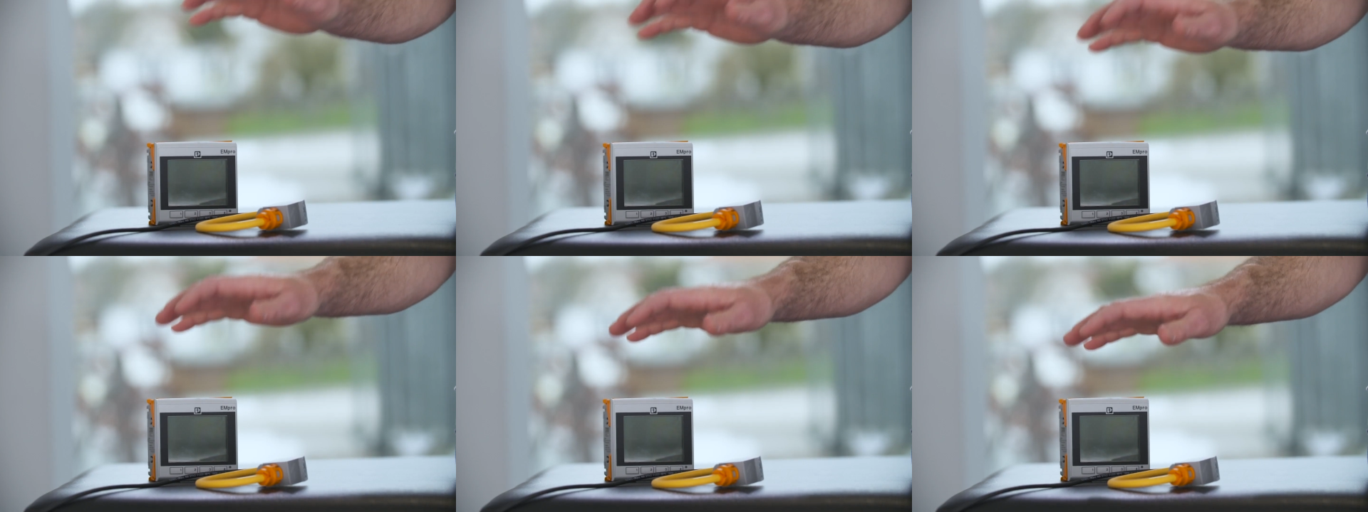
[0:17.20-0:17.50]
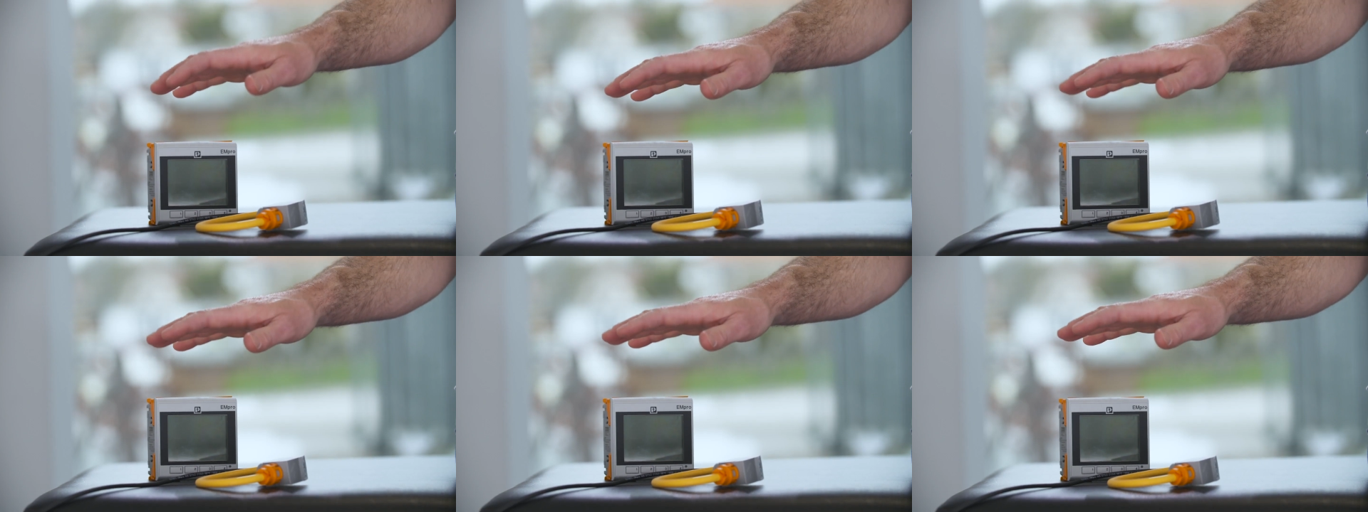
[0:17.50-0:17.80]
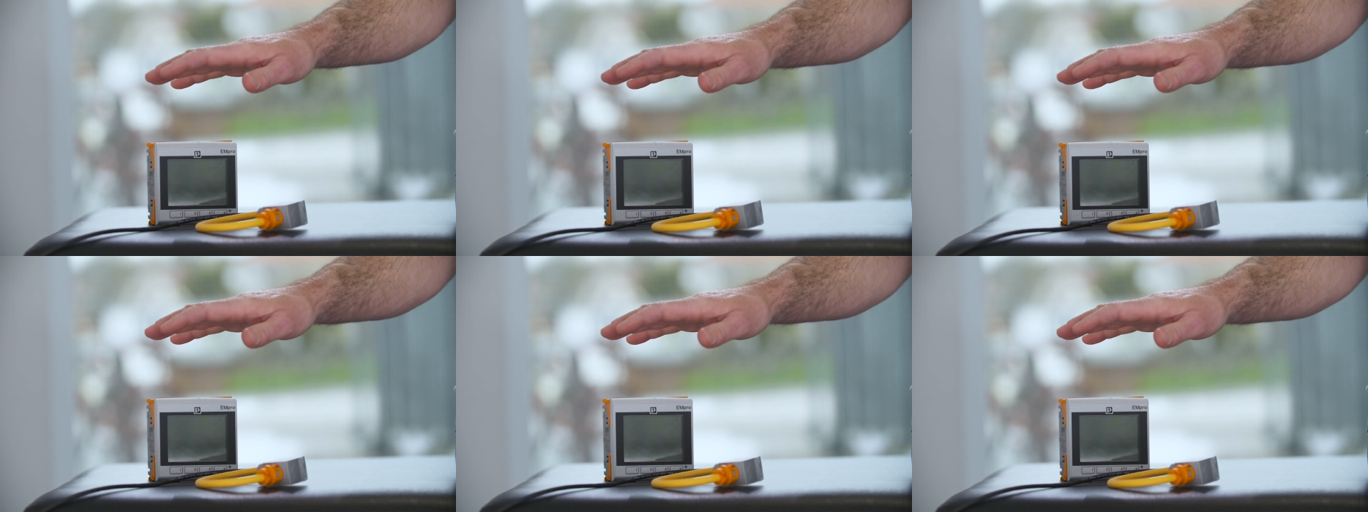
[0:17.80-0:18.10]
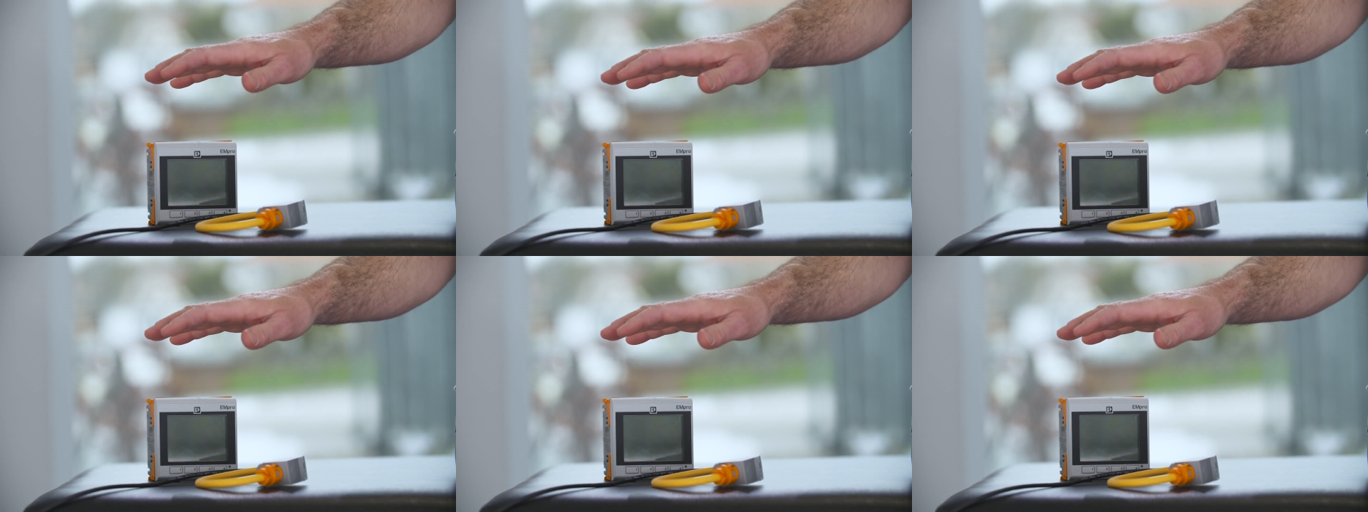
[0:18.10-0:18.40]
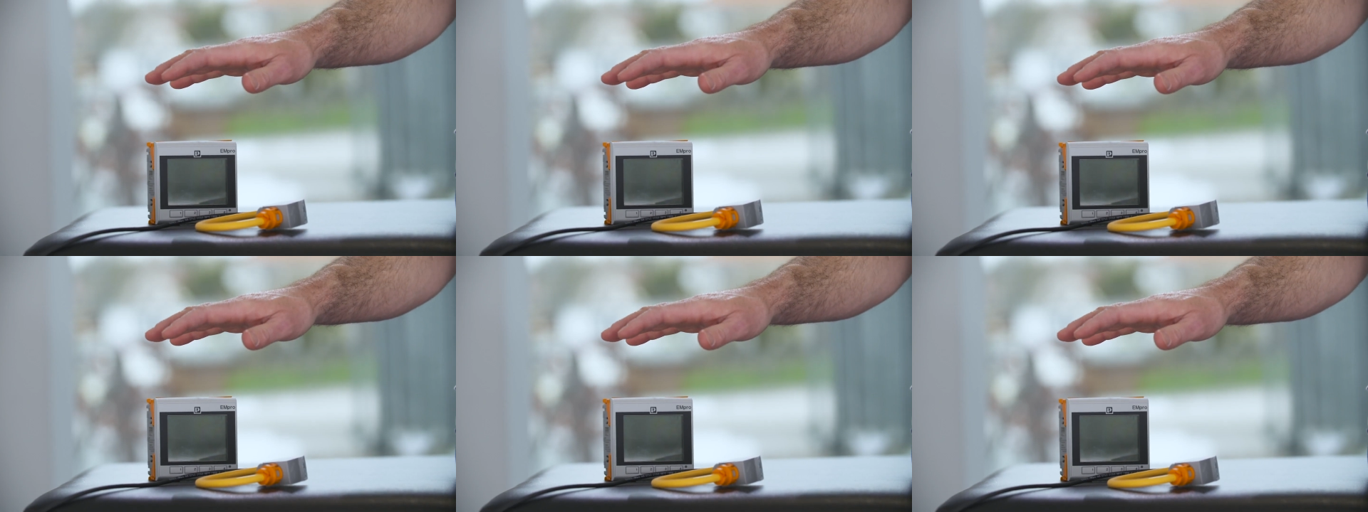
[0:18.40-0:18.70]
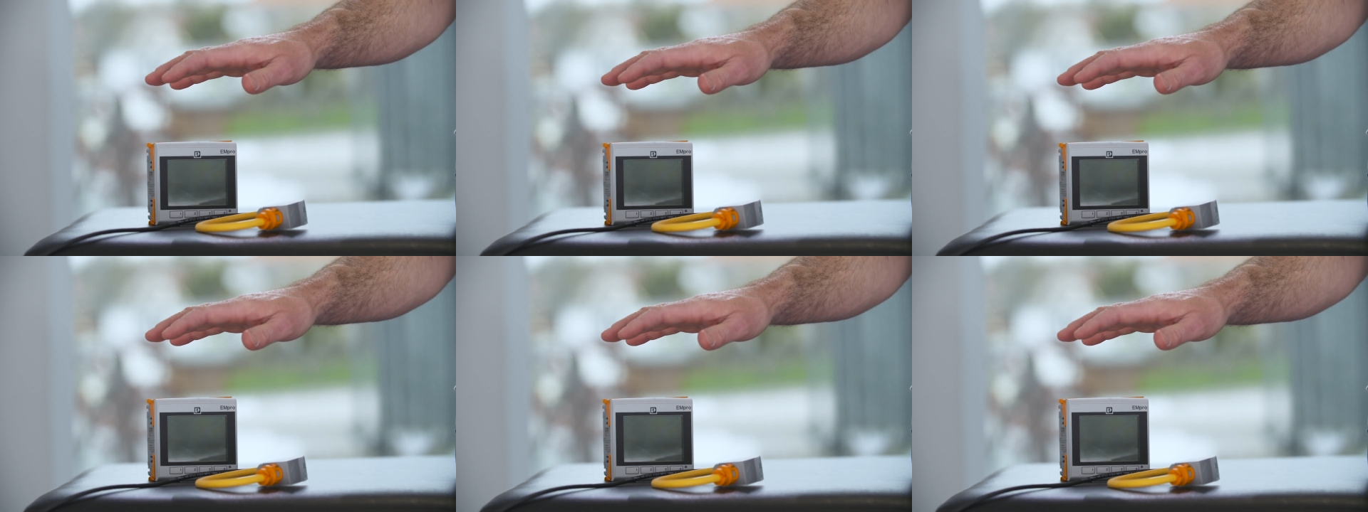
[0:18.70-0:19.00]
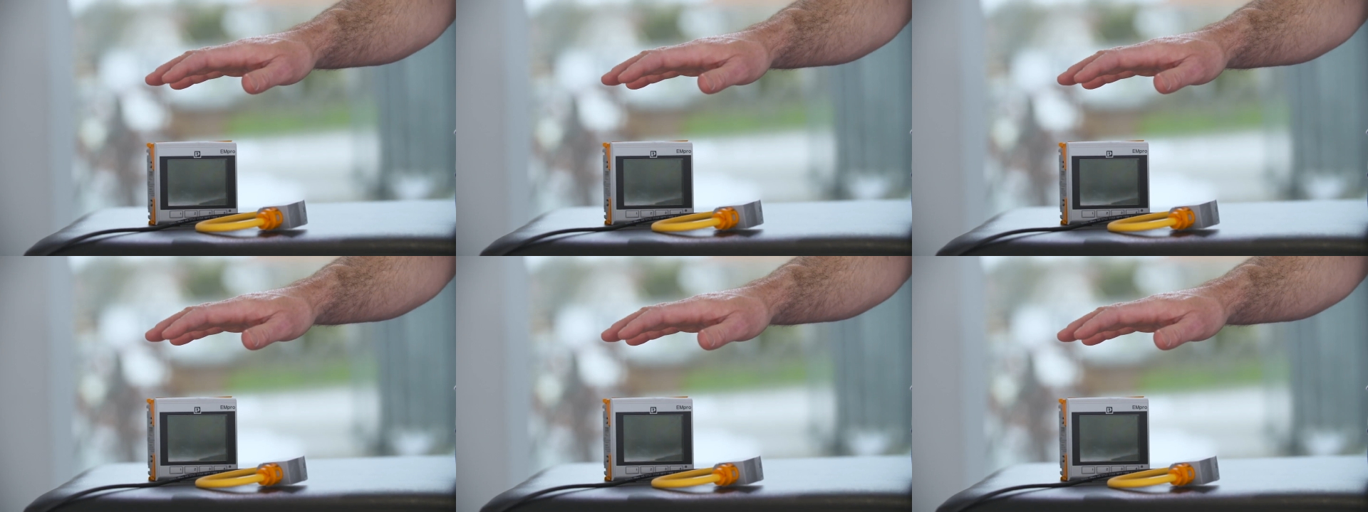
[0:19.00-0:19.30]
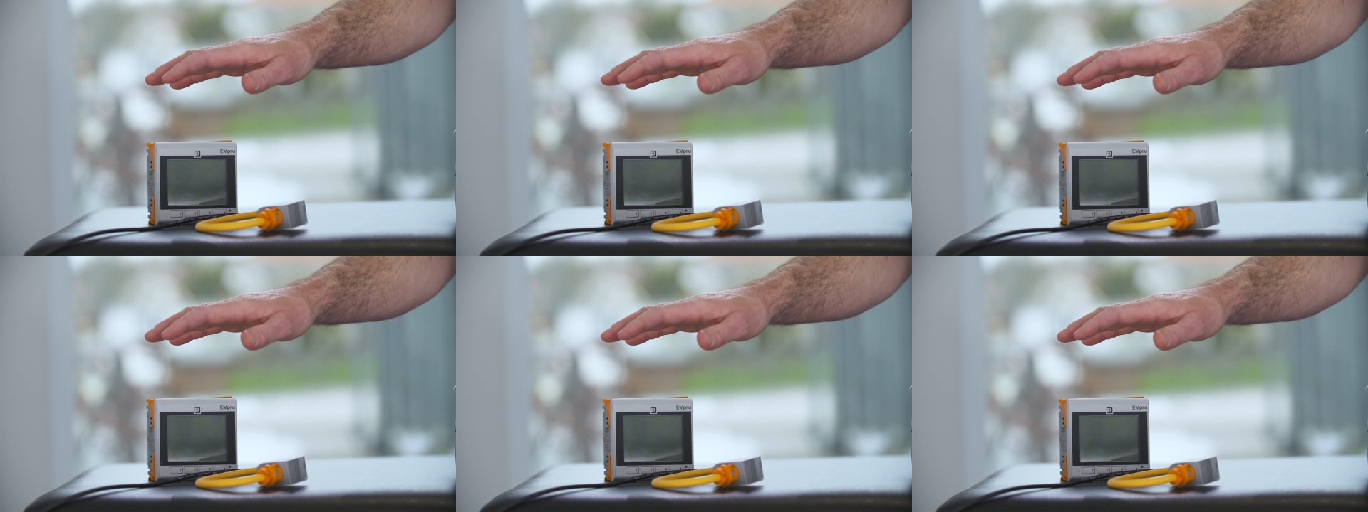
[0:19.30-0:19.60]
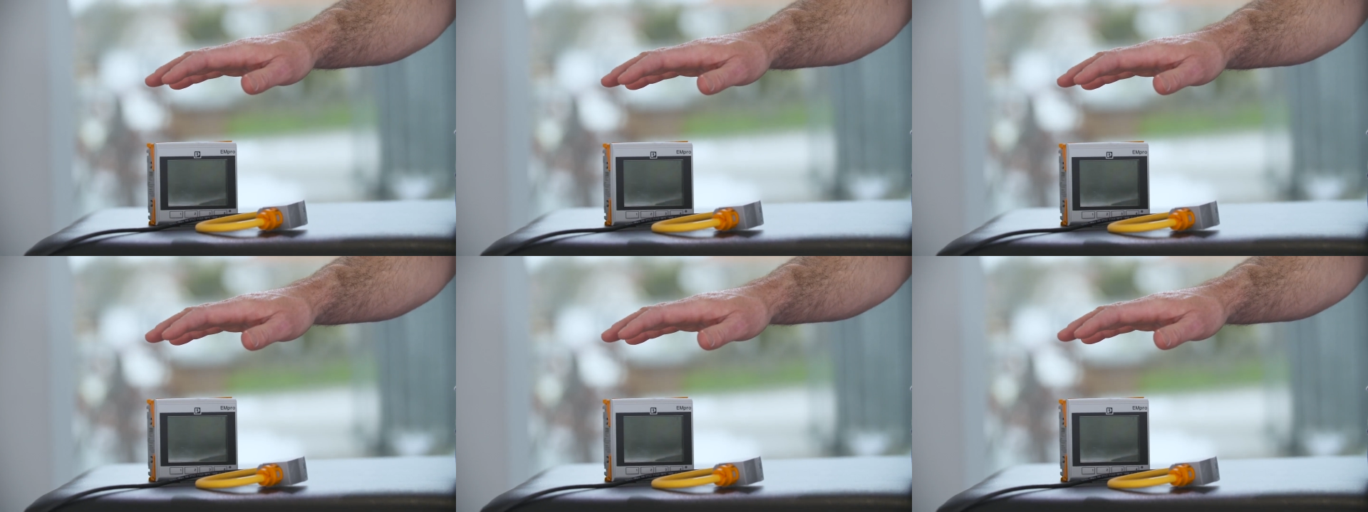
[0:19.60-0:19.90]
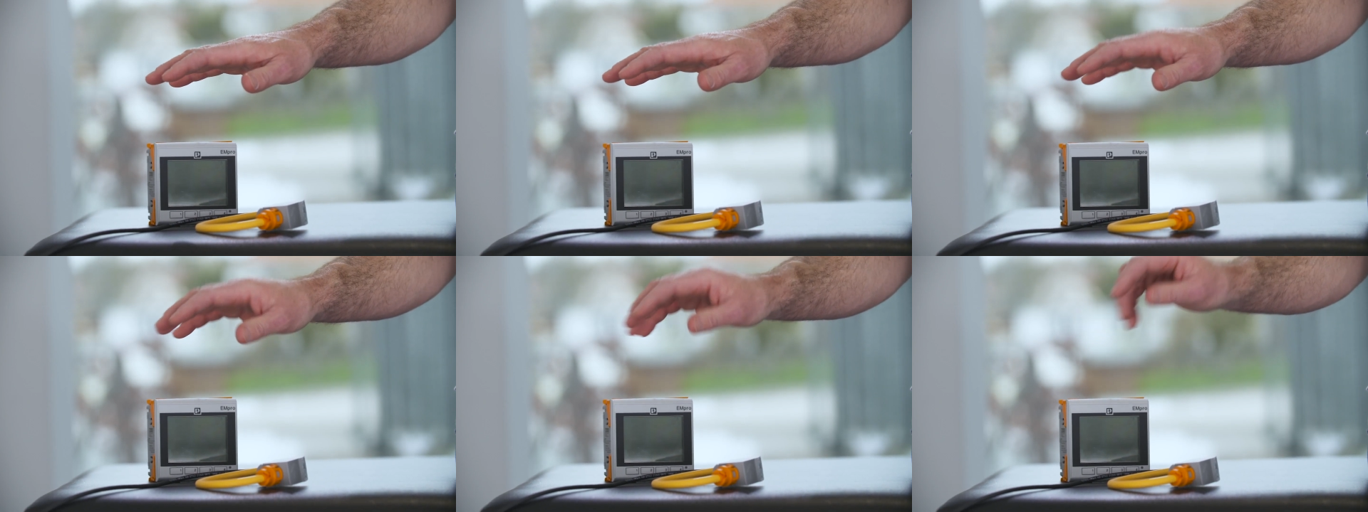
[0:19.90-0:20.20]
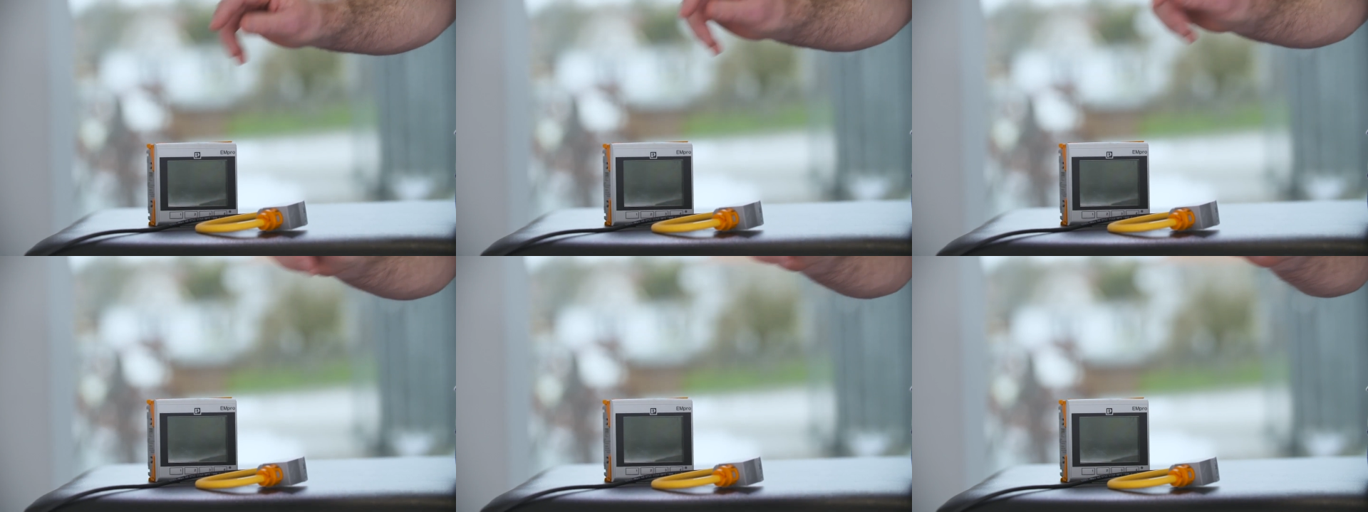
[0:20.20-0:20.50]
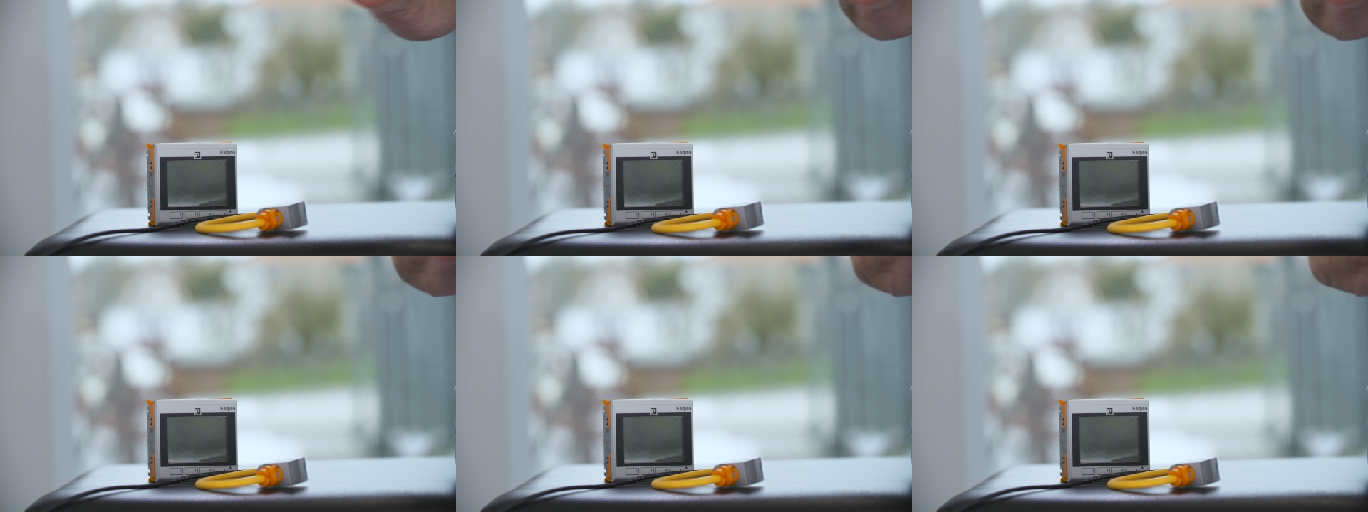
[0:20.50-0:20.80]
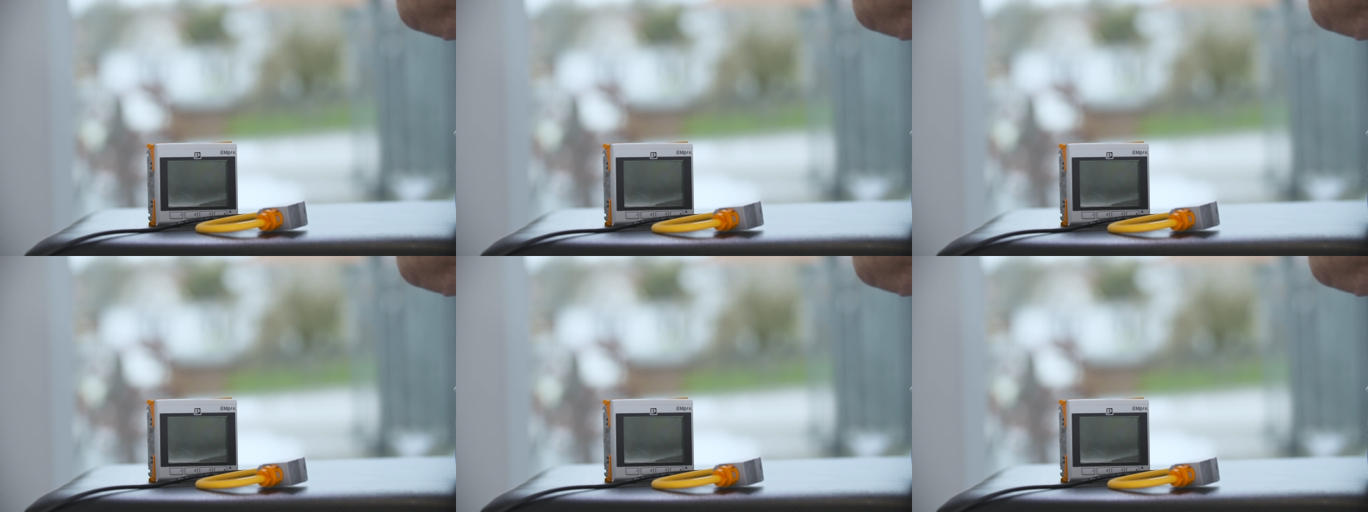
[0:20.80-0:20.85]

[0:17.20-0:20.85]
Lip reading: No face is visible, so there are no lips to read.